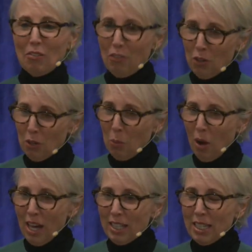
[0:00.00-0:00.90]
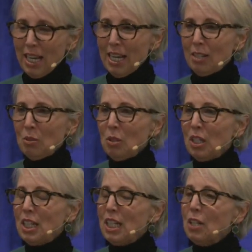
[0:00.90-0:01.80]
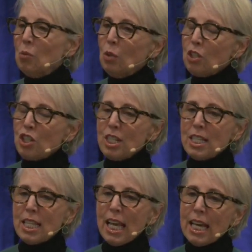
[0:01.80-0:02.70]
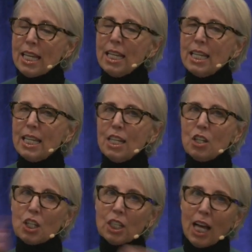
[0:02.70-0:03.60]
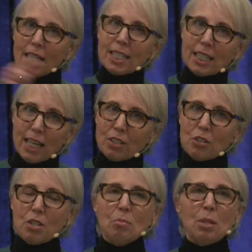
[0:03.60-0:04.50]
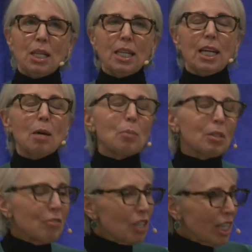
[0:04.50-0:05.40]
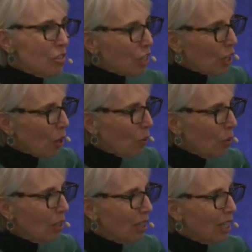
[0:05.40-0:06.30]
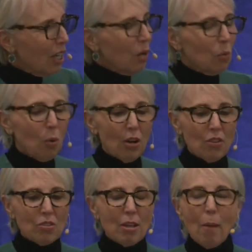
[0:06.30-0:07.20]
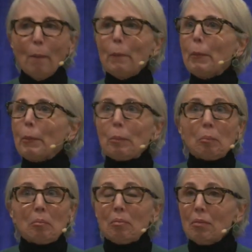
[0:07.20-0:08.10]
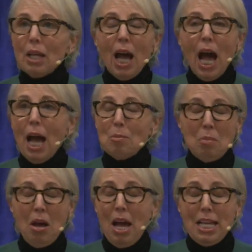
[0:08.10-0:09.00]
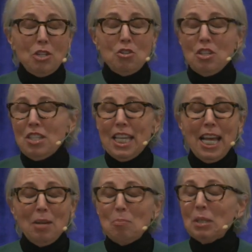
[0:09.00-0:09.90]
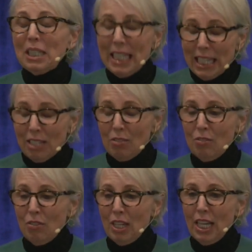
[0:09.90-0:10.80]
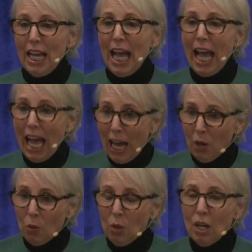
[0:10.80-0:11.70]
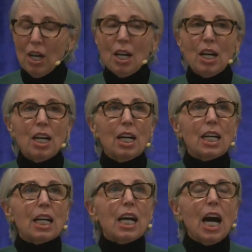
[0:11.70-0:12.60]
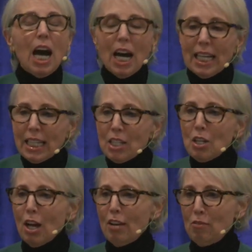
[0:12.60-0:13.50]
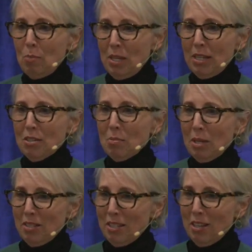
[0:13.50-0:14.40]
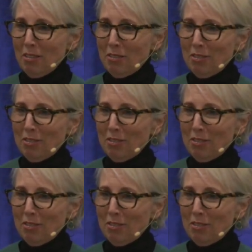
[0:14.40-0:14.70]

for a while now, what she said in her last letter to me a couple of days ago was, I just can't believe how kind I've been to myself,